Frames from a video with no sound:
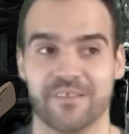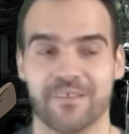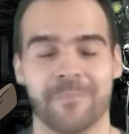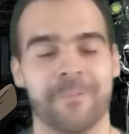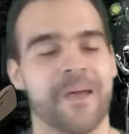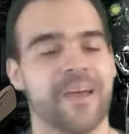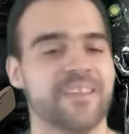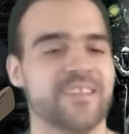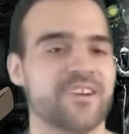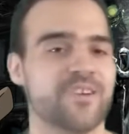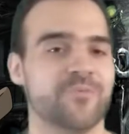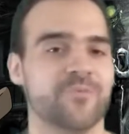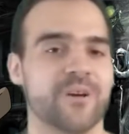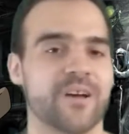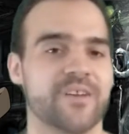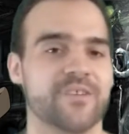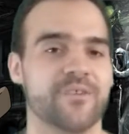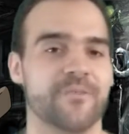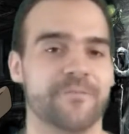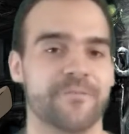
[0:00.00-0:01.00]
depending on
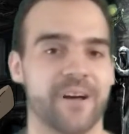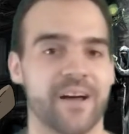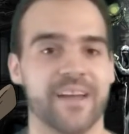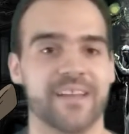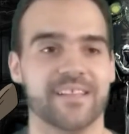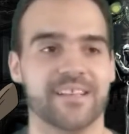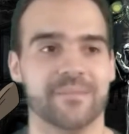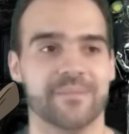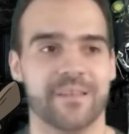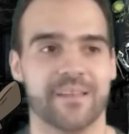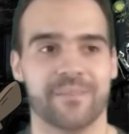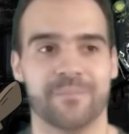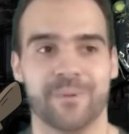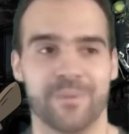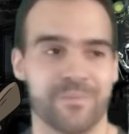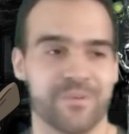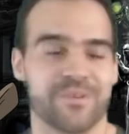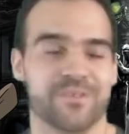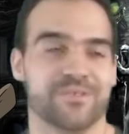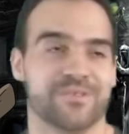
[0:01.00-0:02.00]
where you find them. Like
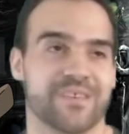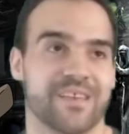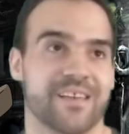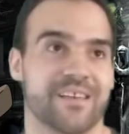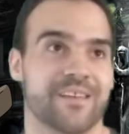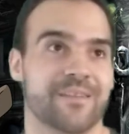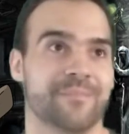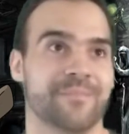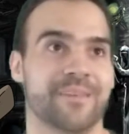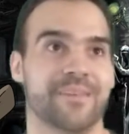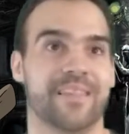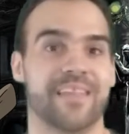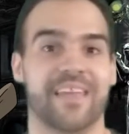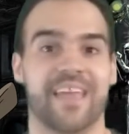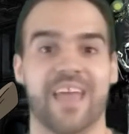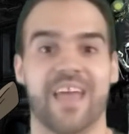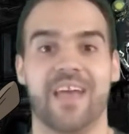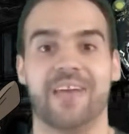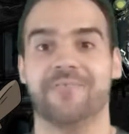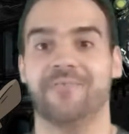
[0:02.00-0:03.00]
Mimikyu, say, it can be
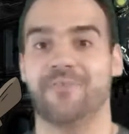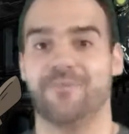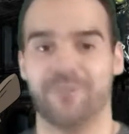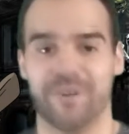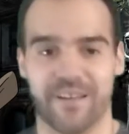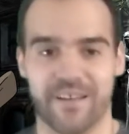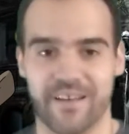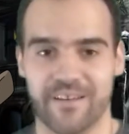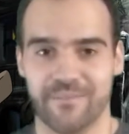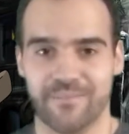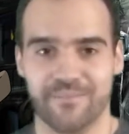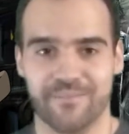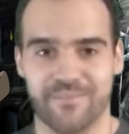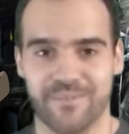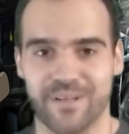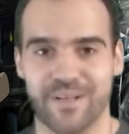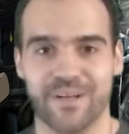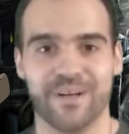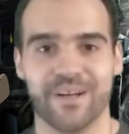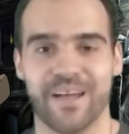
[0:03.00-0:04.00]
like everywhere,
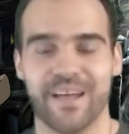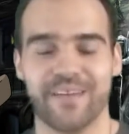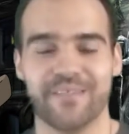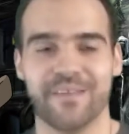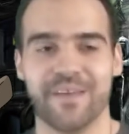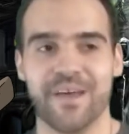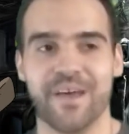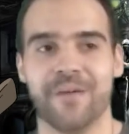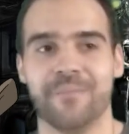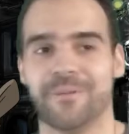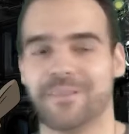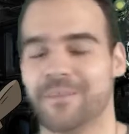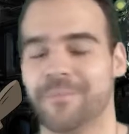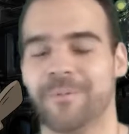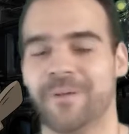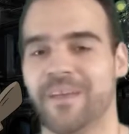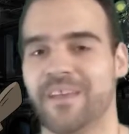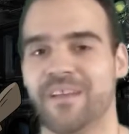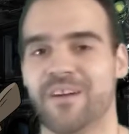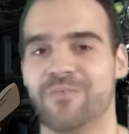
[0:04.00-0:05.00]
okay? But
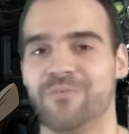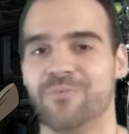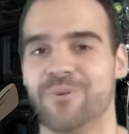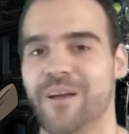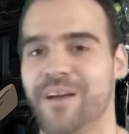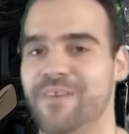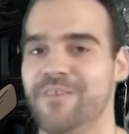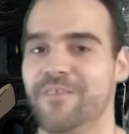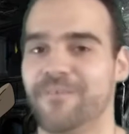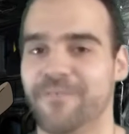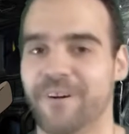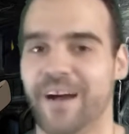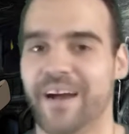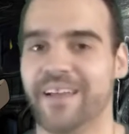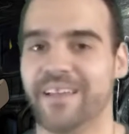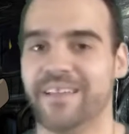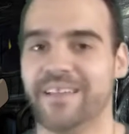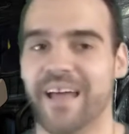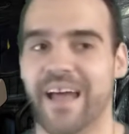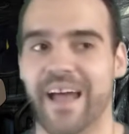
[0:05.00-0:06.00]
depending on where you
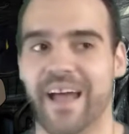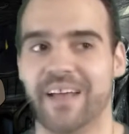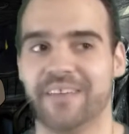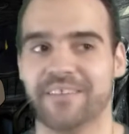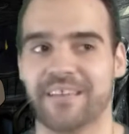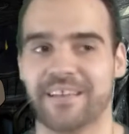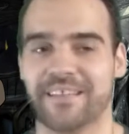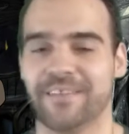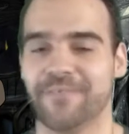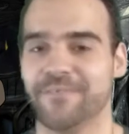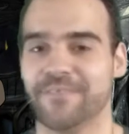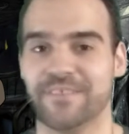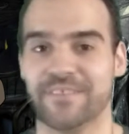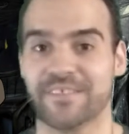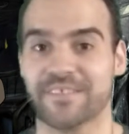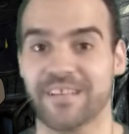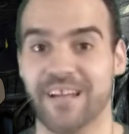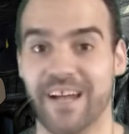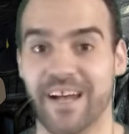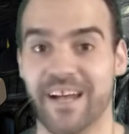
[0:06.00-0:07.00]
find it, has like a different
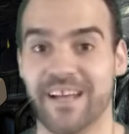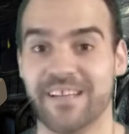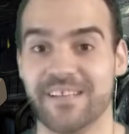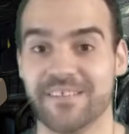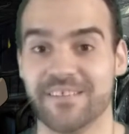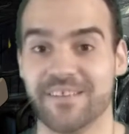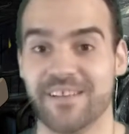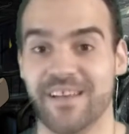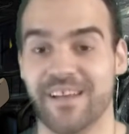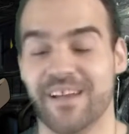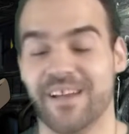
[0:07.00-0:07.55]
disguise.